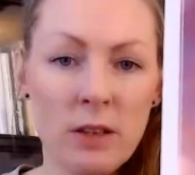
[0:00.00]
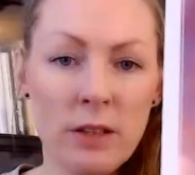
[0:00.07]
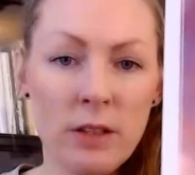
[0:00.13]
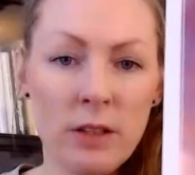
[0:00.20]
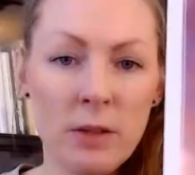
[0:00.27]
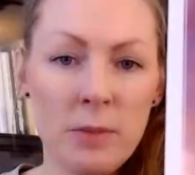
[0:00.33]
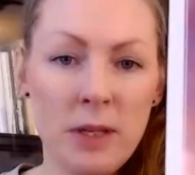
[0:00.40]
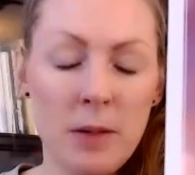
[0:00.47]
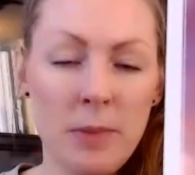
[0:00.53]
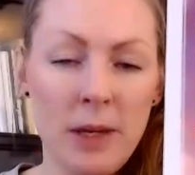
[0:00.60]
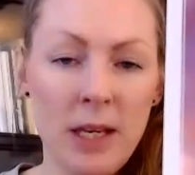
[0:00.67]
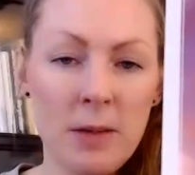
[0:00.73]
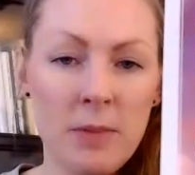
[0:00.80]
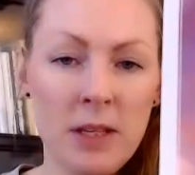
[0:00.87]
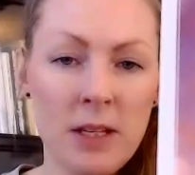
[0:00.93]
literally be a
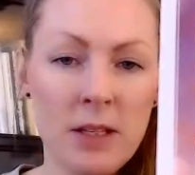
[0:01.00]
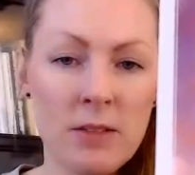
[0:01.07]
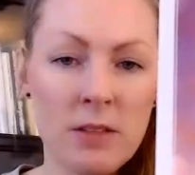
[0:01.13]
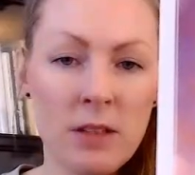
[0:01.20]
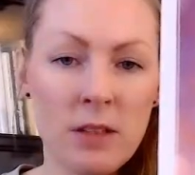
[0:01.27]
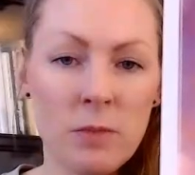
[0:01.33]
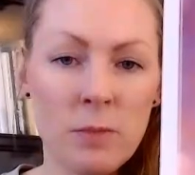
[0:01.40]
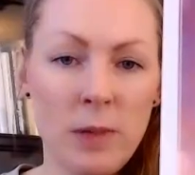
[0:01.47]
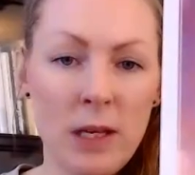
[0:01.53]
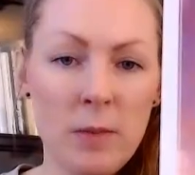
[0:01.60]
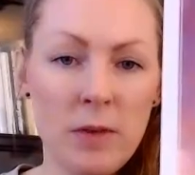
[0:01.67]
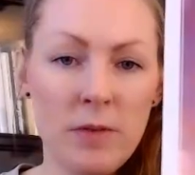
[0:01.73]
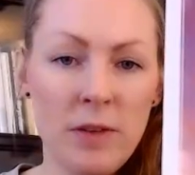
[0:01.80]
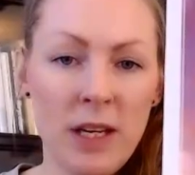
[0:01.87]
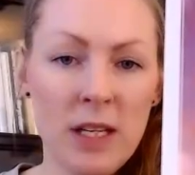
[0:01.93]
baby. I see this
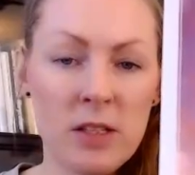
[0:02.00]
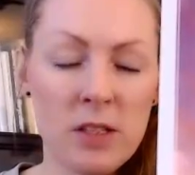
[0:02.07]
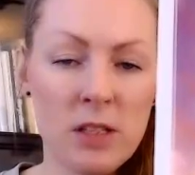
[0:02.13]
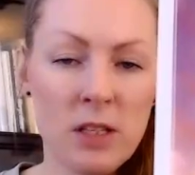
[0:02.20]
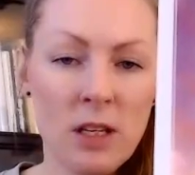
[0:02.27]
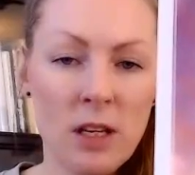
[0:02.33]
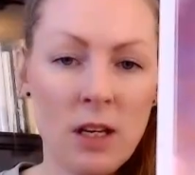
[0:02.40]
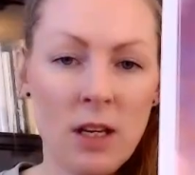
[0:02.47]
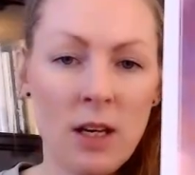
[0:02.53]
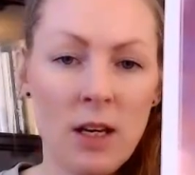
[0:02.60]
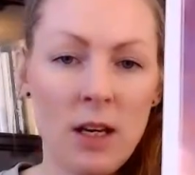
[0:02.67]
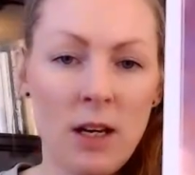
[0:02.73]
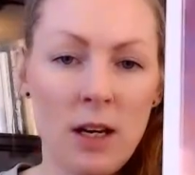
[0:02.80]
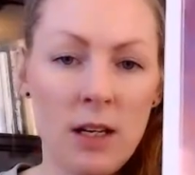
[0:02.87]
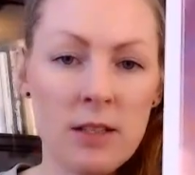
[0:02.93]
baby face
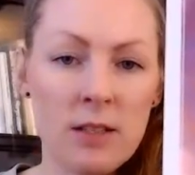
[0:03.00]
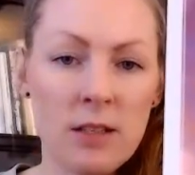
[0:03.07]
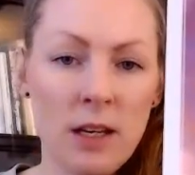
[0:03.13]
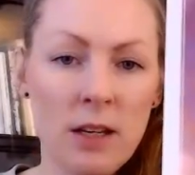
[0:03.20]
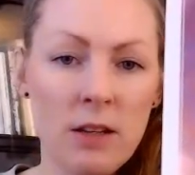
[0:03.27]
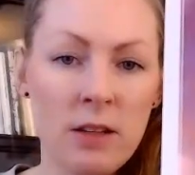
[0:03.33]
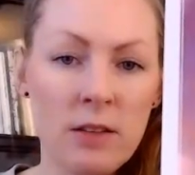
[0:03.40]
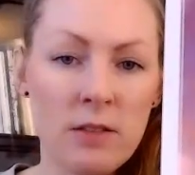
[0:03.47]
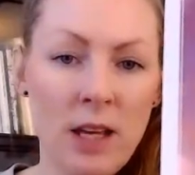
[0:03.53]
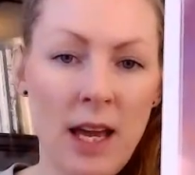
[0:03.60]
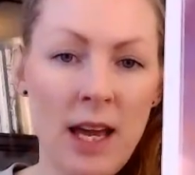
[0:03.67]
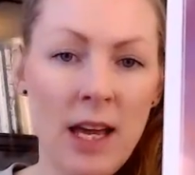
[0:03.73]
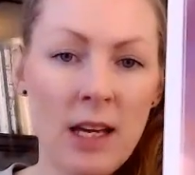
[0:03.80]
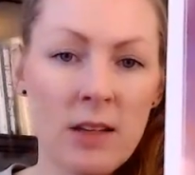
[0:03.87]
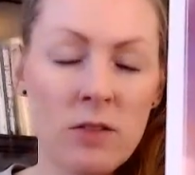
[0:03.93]
inside of this
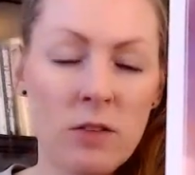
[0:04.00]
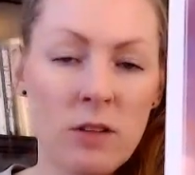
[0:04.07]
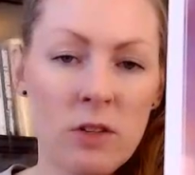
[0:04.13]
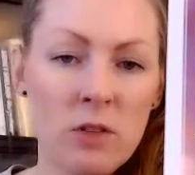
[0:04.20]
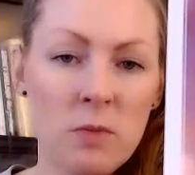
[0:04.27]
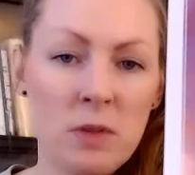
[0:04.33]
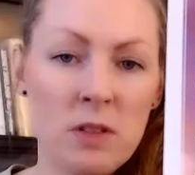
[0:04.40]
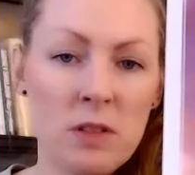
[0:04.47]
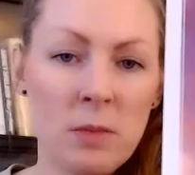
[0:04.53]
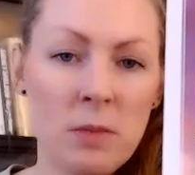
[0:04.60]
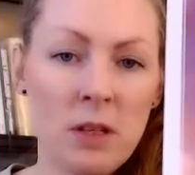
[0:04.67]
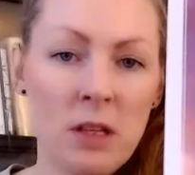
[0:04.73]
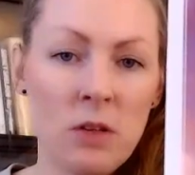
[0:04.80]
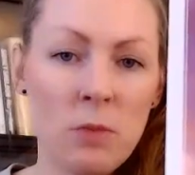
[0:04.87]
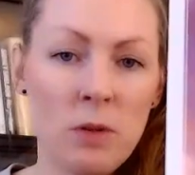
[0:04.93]
egg. So there's been
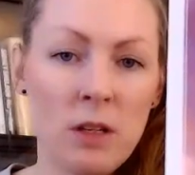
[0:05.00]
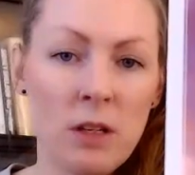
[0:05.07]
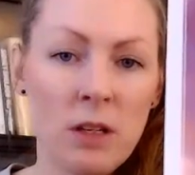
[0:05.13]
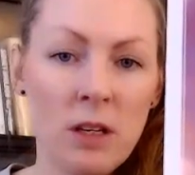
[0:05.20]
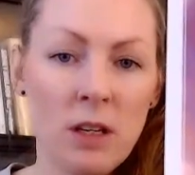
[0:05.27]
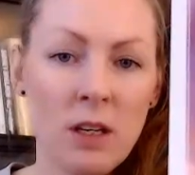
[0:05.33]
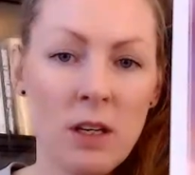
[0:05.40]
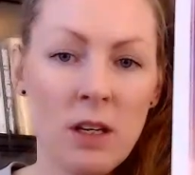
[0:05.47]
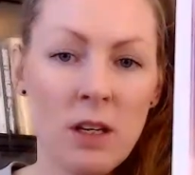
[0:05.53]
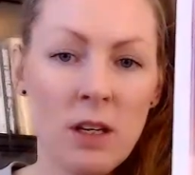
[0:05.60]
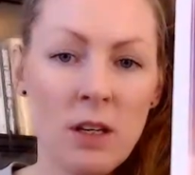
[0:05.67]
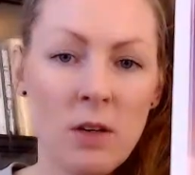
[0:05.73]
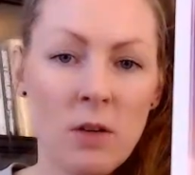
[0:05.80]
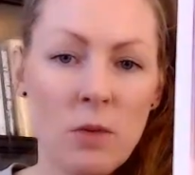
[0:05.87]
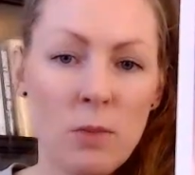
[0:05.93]
something that you've been
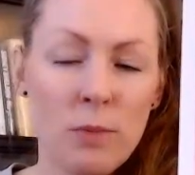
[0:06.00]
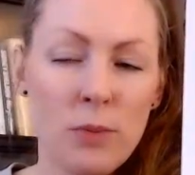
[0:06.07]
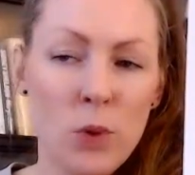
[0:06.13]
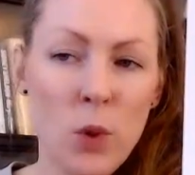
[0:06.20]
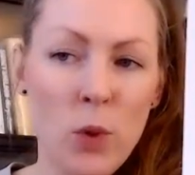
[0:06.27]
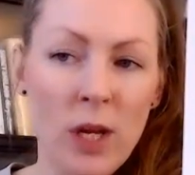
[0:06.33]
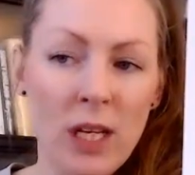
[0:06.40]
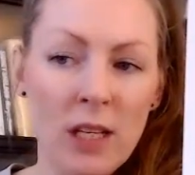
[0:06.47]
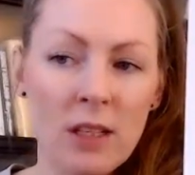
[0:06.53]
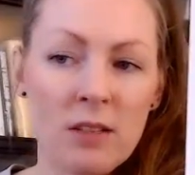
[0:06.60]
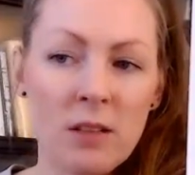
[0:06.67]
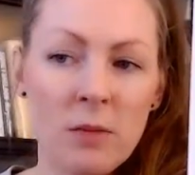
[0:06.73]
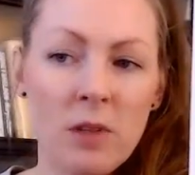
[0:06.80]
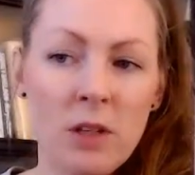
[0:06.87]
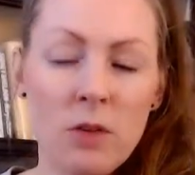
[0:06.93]
brewing,
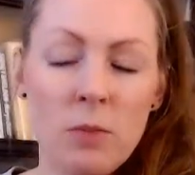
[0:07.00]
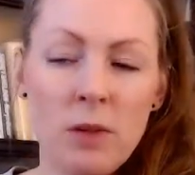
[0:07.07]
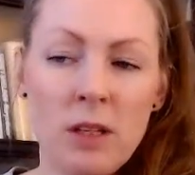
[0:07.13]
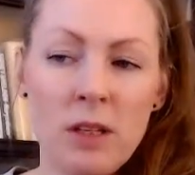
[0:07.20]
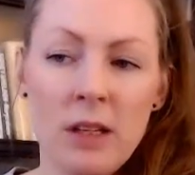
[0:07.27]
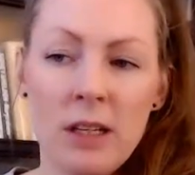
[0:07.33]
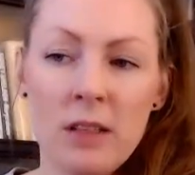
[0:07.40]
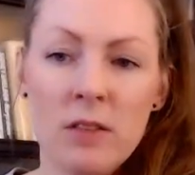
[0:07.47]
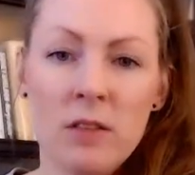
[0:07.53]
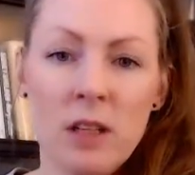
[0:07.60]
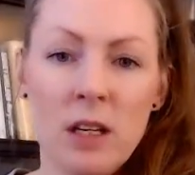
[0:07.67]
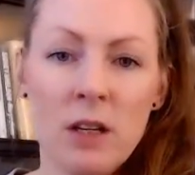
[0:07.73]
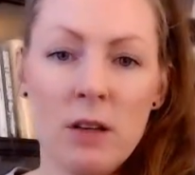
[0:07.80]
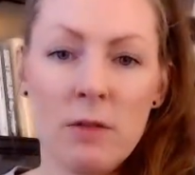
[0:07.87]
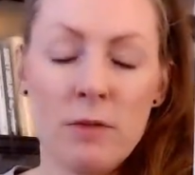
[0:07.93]
something you've been like
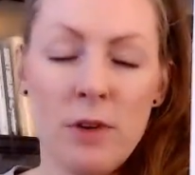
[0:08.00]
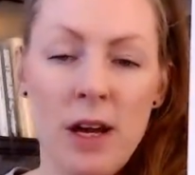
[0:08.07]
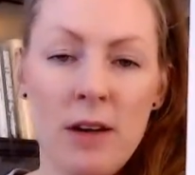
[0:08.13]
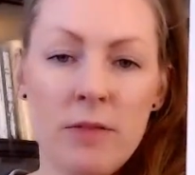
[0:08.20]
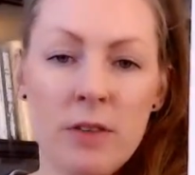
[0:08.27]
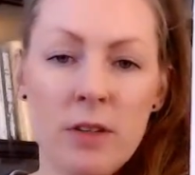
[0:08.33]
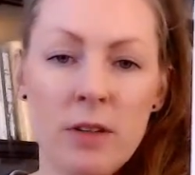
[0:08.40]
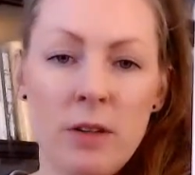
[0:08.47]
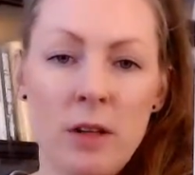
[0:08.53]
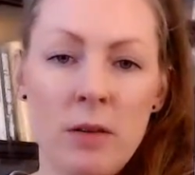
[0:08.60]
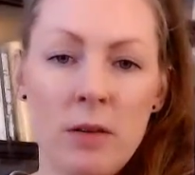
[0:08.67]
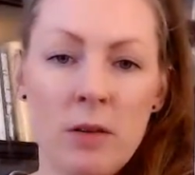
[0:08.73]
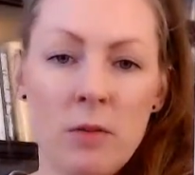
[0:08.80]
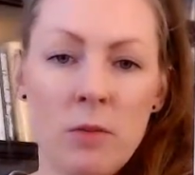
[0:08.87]
sitting on forever and